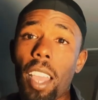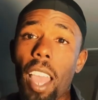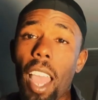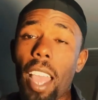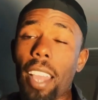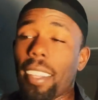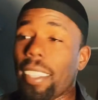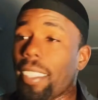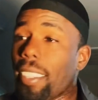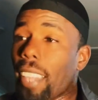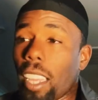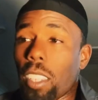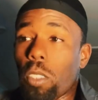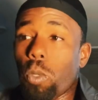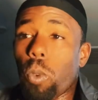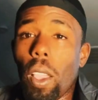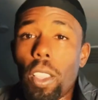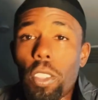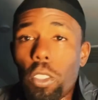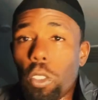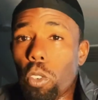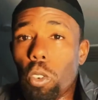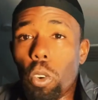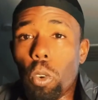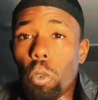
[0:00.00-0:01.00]
That's why
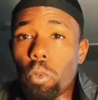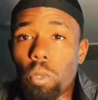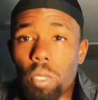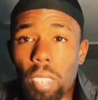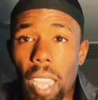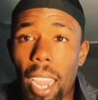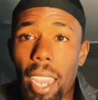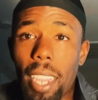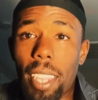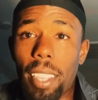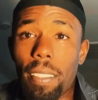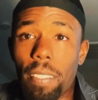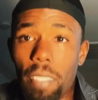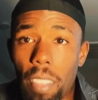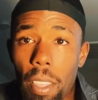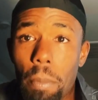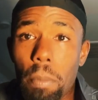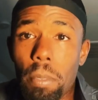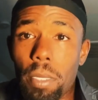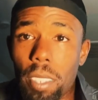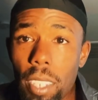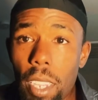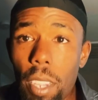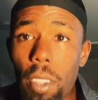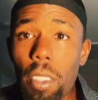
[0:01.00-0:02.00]
you don't take them
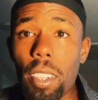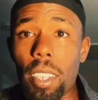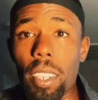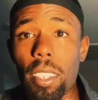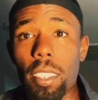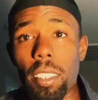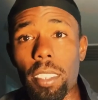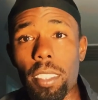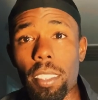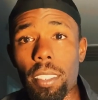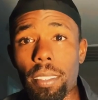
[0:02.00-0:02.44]
serious,